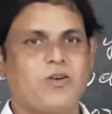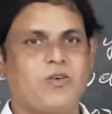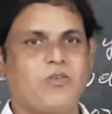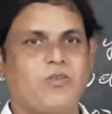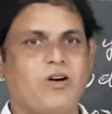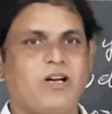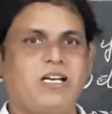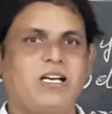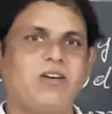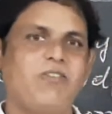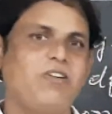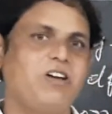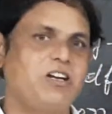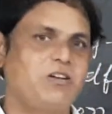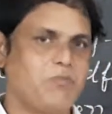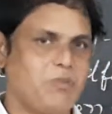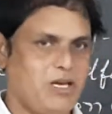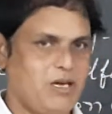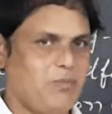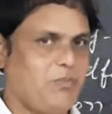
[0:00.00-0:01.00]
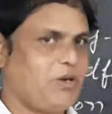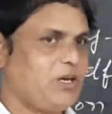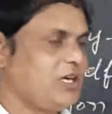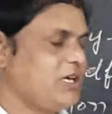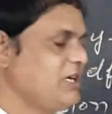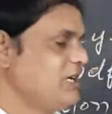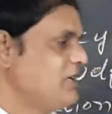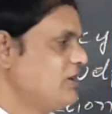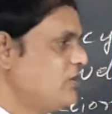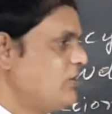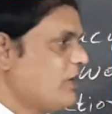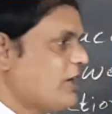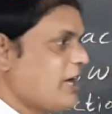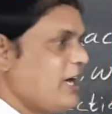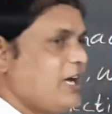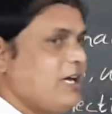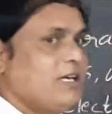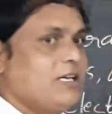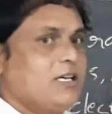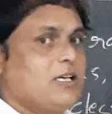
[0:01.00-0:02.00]
whatever it may be.
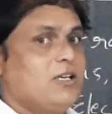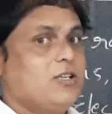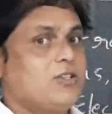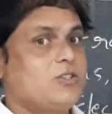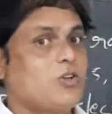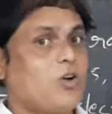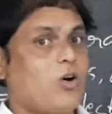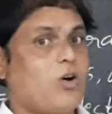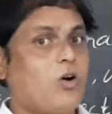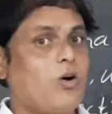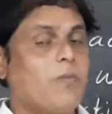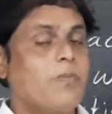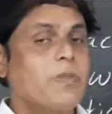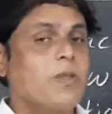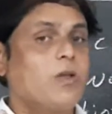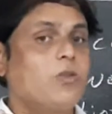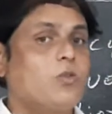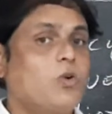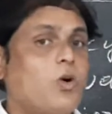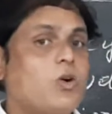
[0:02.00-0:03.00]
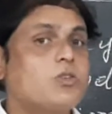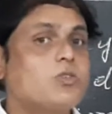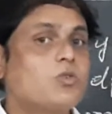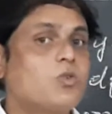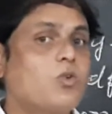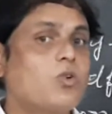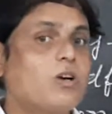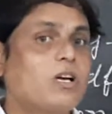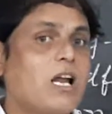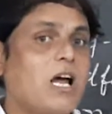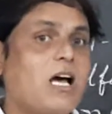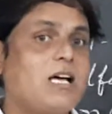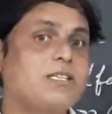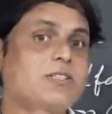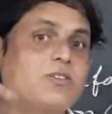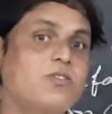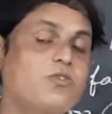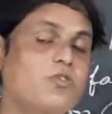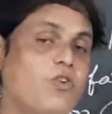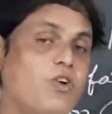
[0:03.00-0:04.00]
Okay, so those who
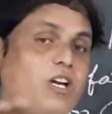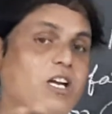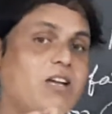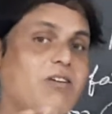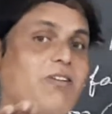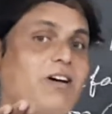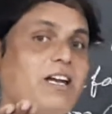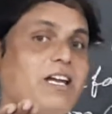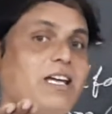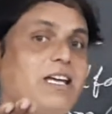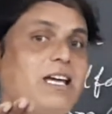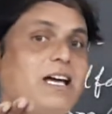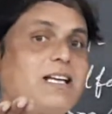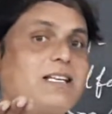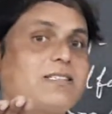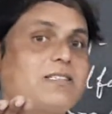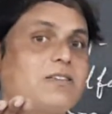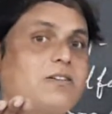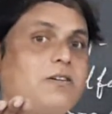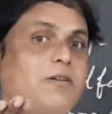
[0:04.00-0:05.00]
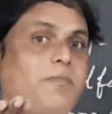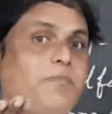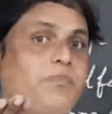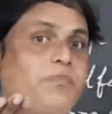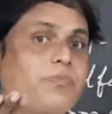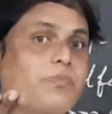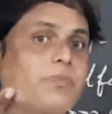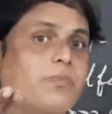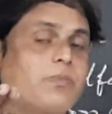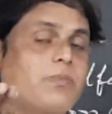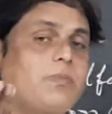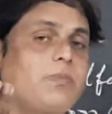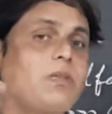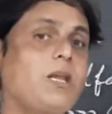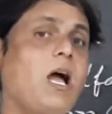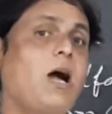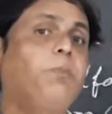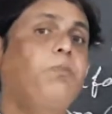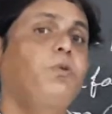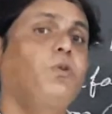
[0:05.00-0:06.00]
crossed 21 years
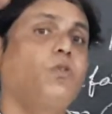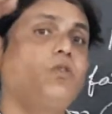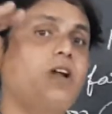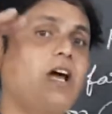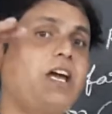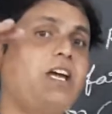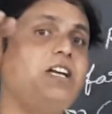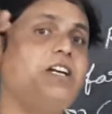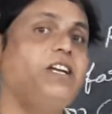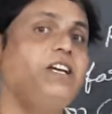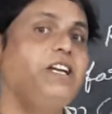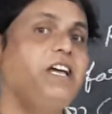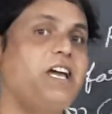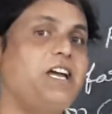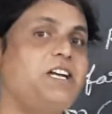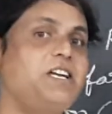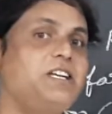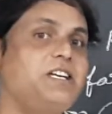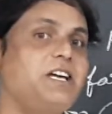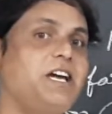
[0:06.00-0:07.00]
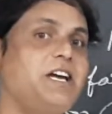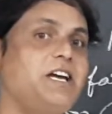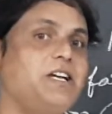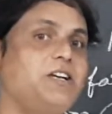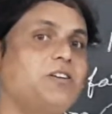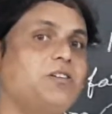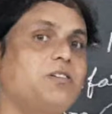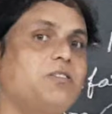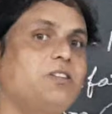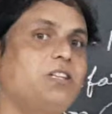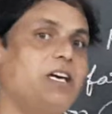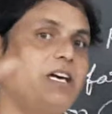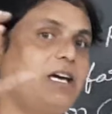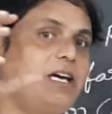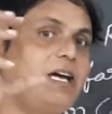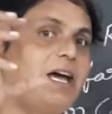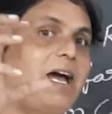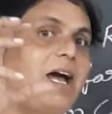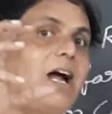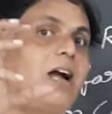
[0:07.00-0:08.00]
up to 1988, they
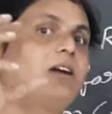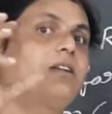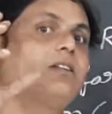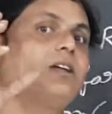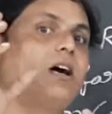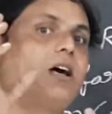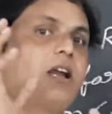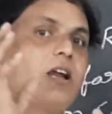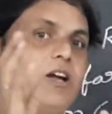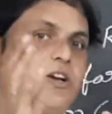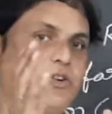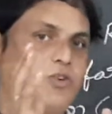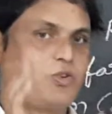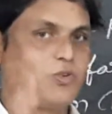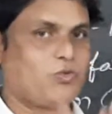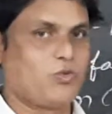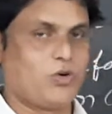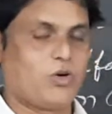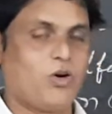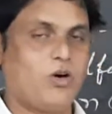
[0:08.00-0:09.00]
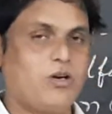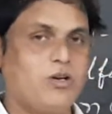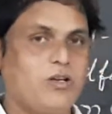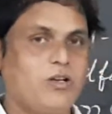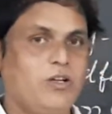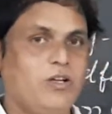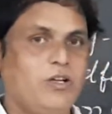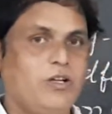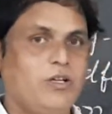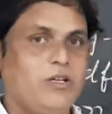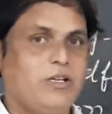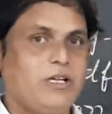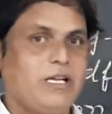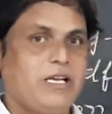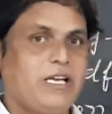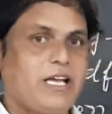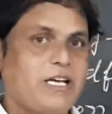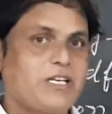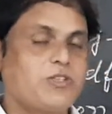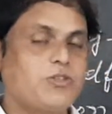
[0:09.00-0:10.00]
had the right to vote.
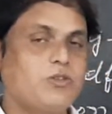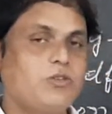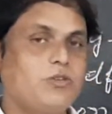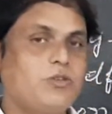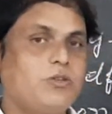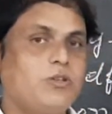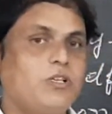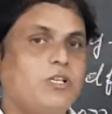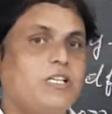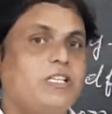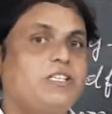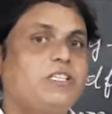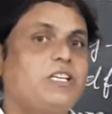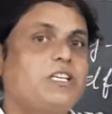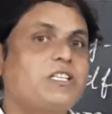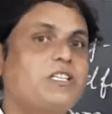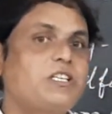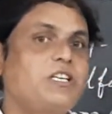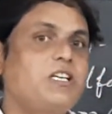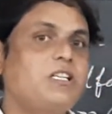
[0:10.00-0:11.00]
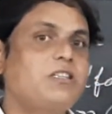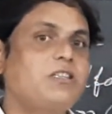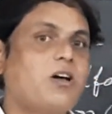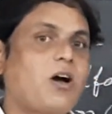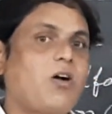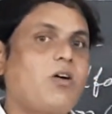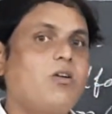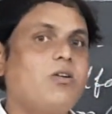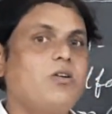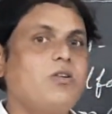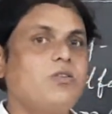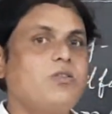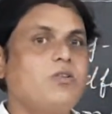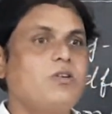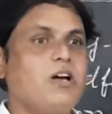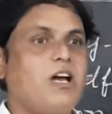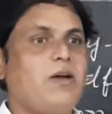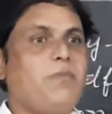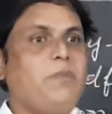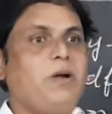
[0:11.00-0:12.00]
Next to 63rd
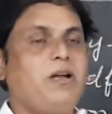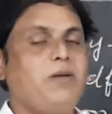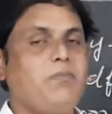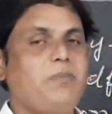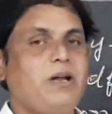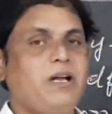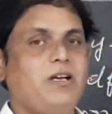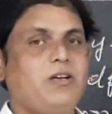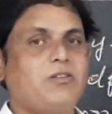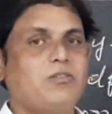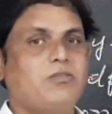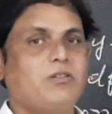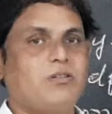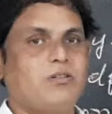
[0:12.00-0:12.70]
amendment,